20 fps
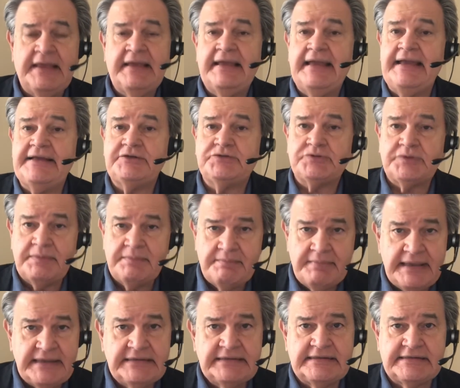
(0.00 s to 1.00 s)
a
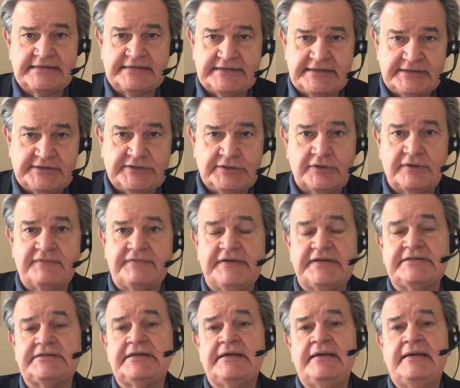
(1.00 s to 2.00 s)
tremendous
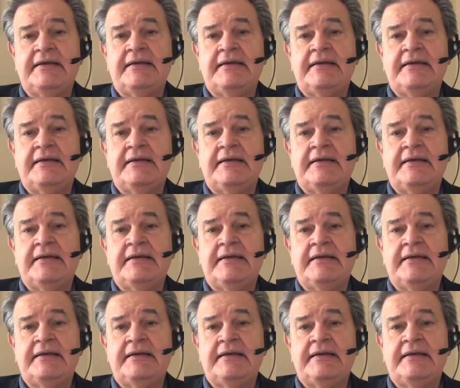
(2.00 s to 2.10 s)
disservice